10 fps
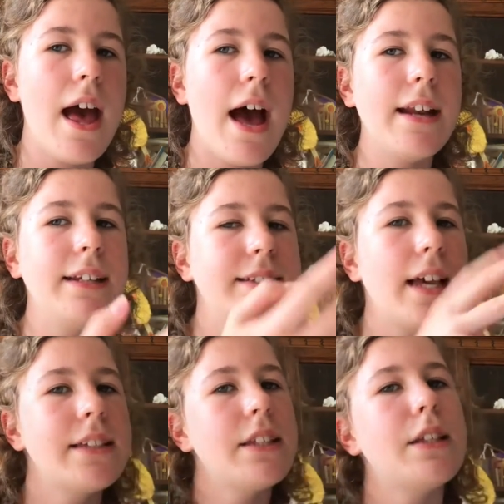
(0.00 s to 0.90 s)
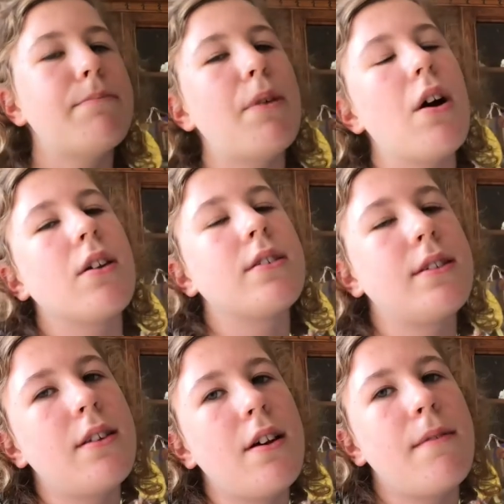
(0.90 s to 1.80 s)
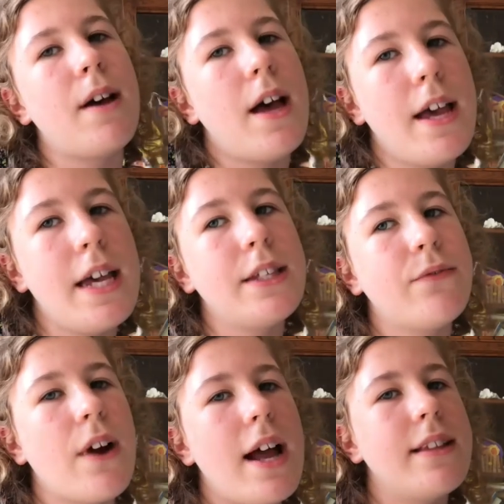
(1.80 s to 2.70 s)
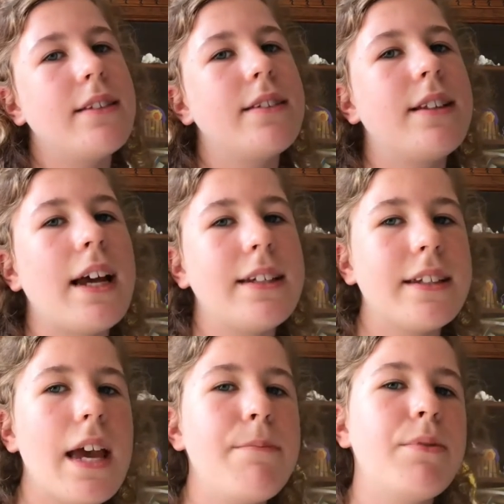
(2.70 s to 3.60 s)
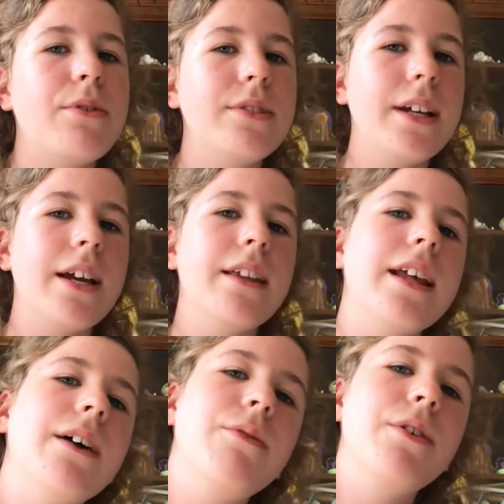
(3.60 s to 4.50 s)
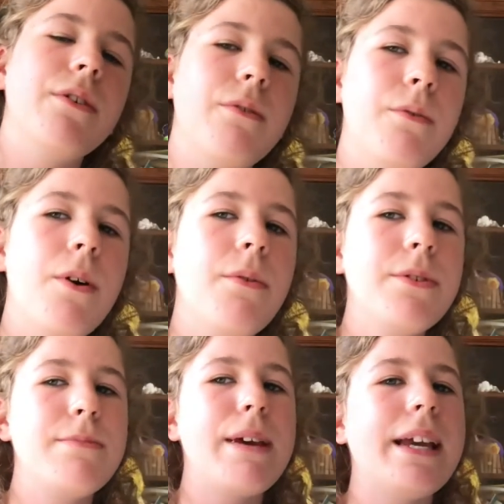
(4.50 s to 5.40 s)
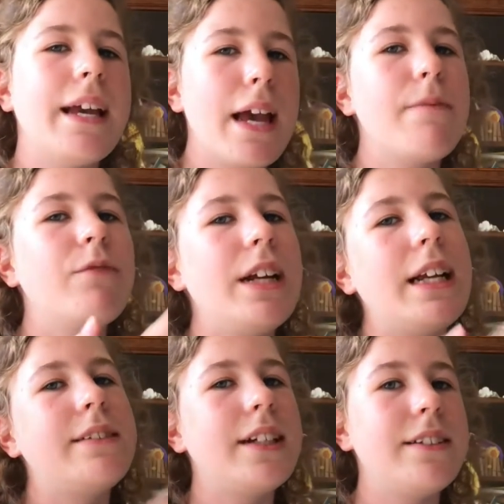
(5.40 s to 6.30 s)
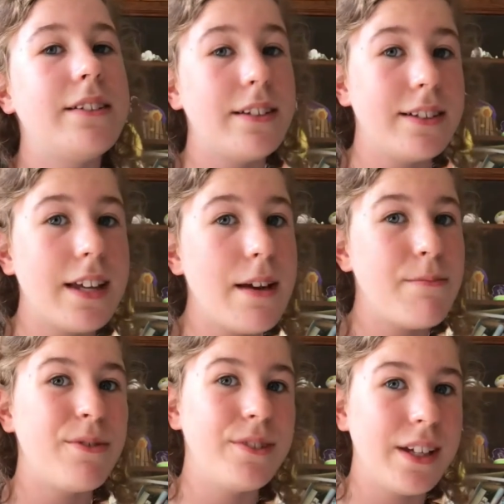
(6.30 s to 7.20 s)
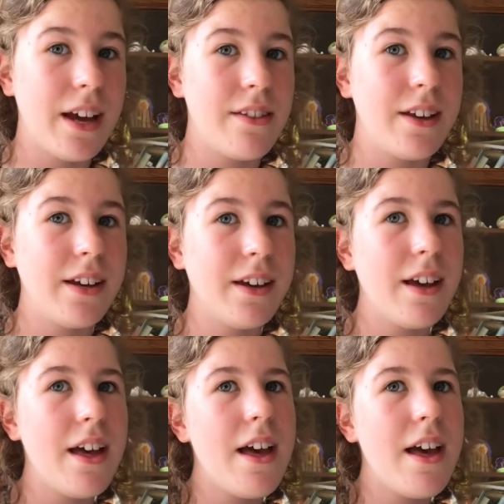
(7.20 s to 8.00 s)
And it says in the book that his friends like skateboarding, and that what was making him really addicted to skateboarding, I think.